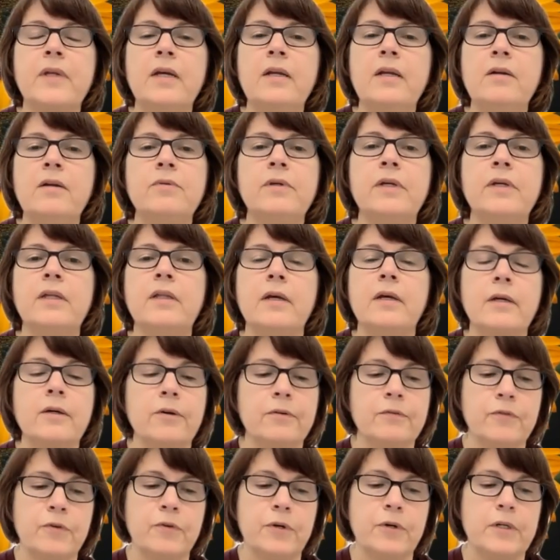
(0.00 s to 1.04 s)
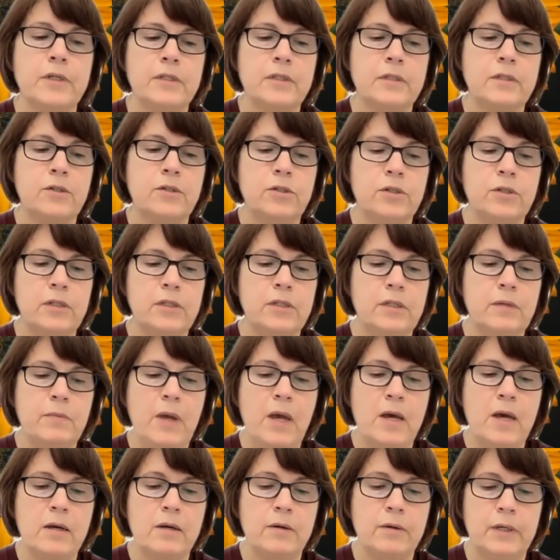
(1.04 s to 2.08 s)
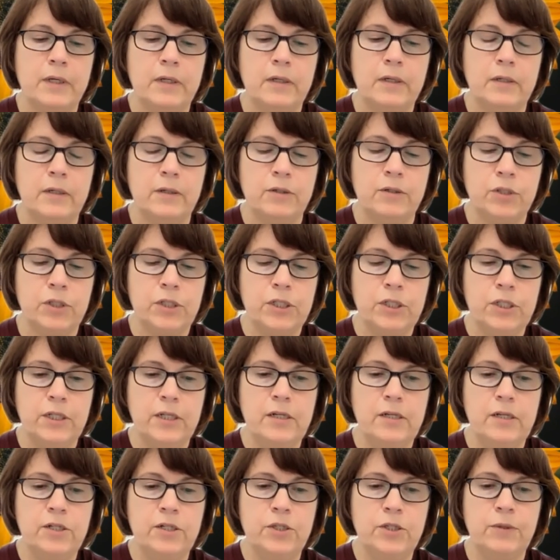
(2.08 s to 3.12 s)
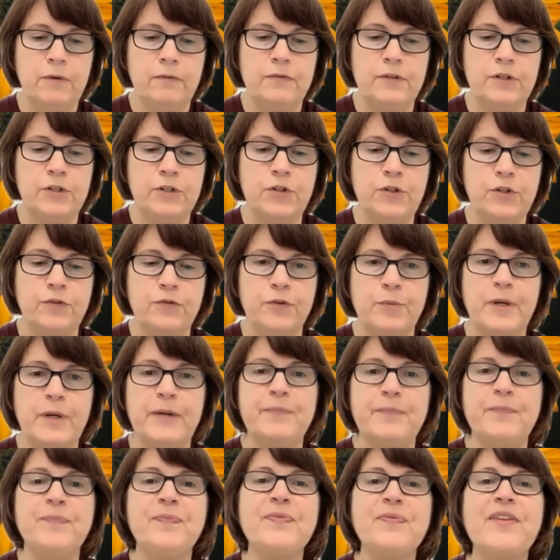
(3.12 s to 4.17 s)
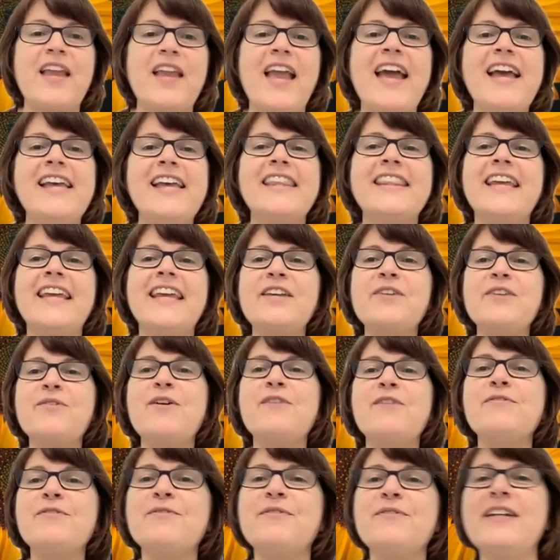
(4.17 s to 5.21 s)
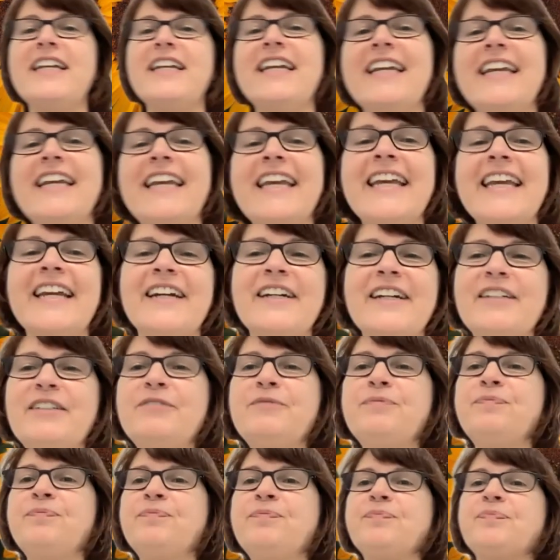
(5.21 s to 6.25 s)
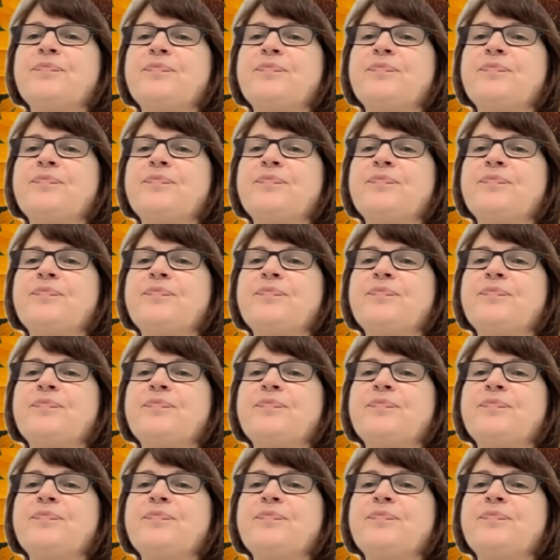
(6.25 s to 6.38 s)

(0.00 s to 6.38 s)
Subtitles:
I don't really like her voice. She's somehow, I don't know, she's a little too official for me. Thank you all for being here.